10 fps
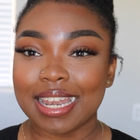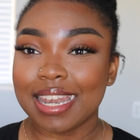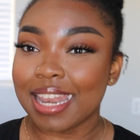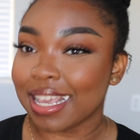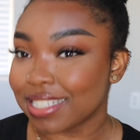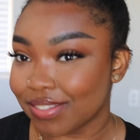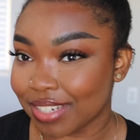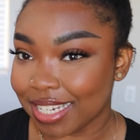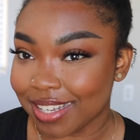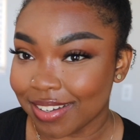next
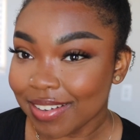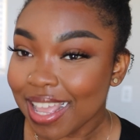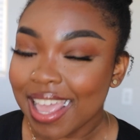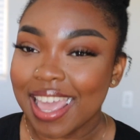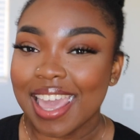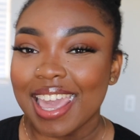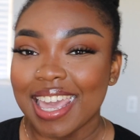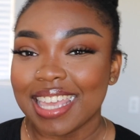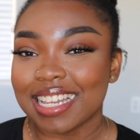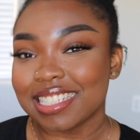video,
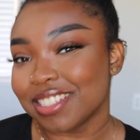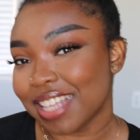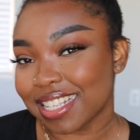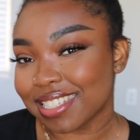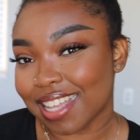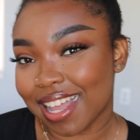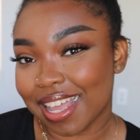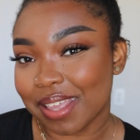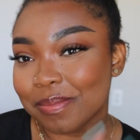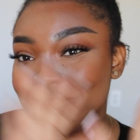and until next
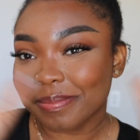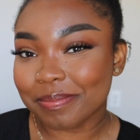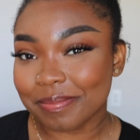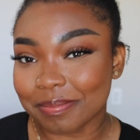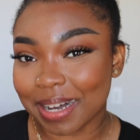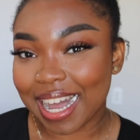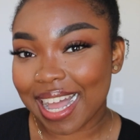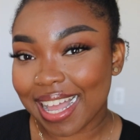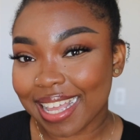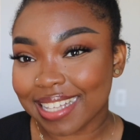time,
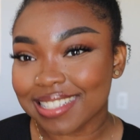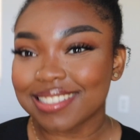bye.